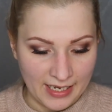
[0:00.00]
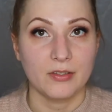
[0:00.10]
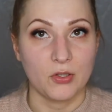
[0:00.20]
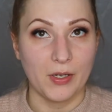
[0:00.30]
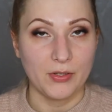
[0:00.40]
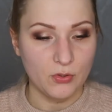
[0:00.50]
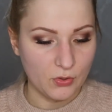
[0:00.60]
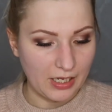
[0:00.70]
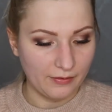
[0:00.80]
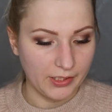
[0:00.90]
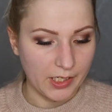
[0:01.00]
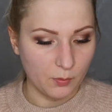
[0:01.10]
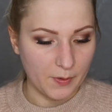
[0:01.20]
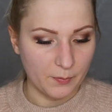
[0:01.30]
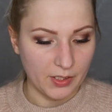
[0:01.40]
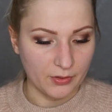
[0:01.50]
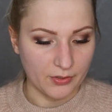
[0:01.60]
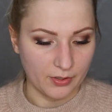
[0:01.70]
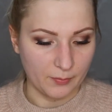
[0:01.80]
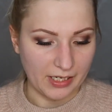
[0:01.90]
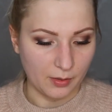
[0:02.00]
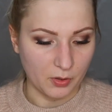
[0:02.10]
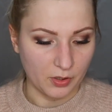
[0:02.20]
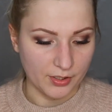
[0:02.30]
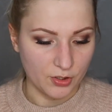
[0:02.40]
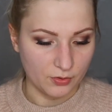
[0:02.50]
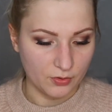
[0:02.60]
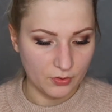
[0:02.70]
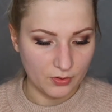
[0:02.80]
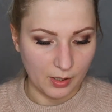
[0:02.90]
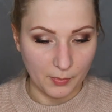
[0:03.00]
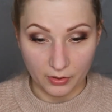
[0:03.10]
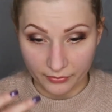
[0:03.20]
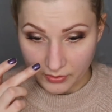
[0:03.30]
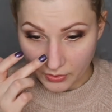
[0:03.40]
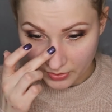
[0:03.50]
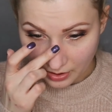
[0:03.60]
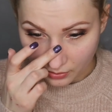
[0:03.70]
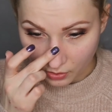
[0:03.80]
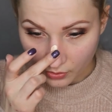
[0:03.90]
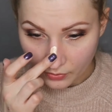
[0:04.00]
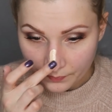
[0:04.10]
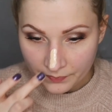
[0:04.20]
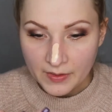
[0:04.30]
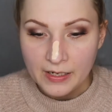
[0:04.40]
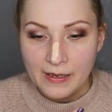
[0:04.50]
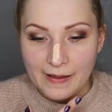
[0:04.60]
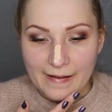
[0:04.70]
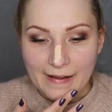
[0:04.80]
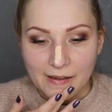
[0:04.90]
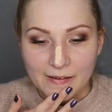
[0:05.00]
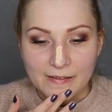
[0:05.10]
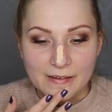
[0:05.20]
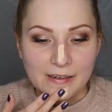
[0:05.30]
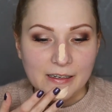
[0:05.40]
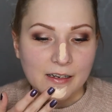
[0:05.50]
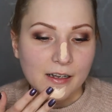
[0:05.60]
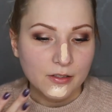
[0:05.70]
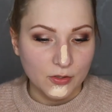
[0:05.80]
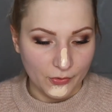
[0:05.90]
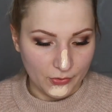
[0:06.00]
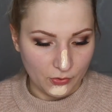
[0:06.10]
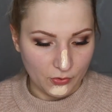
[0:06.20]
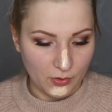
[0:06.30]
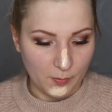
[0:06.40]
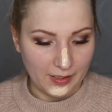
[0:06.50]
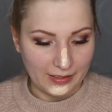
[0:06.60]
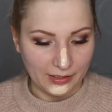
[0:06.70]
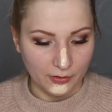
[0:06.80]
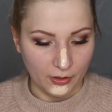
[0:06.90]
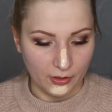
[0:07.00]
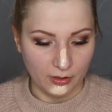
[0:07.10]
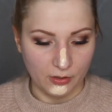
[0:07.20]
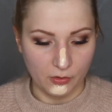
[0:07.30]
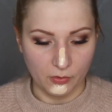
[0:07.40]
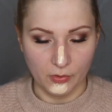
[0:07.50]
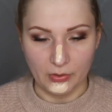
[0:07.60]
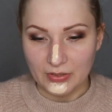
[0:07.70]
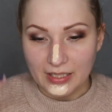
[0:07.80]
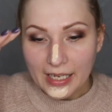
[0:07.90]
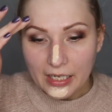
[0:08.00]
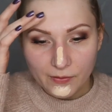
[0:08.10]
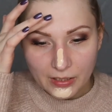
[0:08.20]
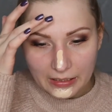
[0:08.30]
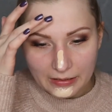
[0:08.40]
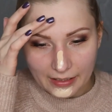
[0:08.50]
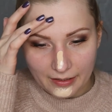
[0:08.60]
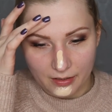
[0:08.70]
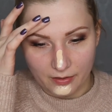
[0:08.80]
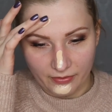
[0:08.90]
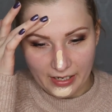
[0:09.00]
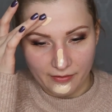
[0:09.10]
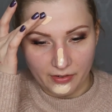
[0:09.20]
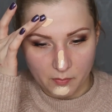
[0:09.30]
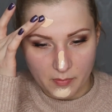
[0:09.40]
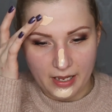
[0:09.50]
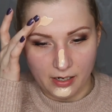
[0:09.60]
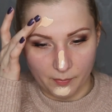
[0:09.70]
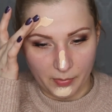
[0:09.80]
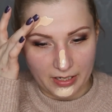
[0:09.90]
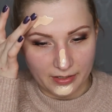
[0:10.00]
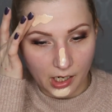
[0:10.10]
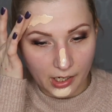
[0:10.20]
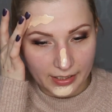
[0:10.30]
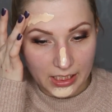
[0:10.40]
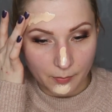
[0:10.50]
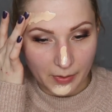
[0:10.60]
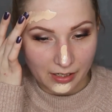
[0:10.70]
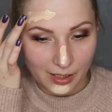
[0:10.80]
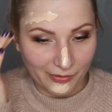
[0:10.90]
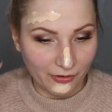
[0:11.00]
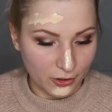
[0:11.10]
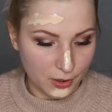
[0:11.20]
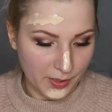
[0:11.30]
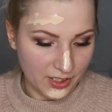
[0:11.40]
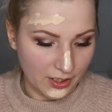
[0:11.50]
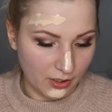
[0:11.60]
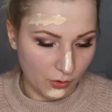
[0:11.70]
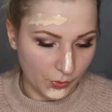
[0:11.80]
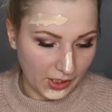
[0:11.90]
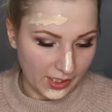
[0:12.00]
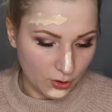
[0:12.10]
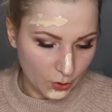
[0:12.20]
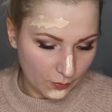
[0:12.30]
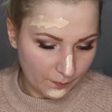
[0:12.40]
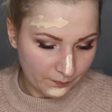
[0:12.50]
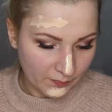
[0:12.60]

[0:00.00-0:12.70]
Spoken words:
So I used to have a little bit bigger makeup collection just a couple of years ago, and I also used to be that girl who saved their favorite makeup and high-end makeup for a special occasion.